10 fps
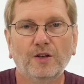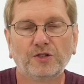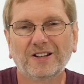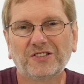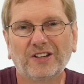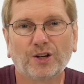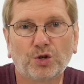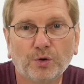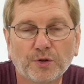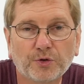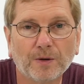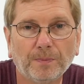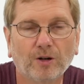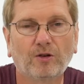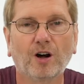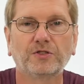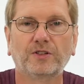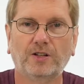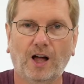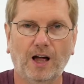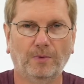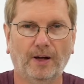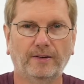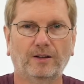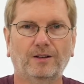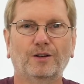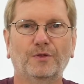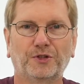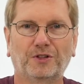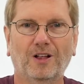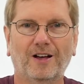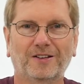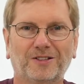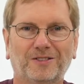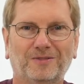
So let's take a short trip across the timeline of this class.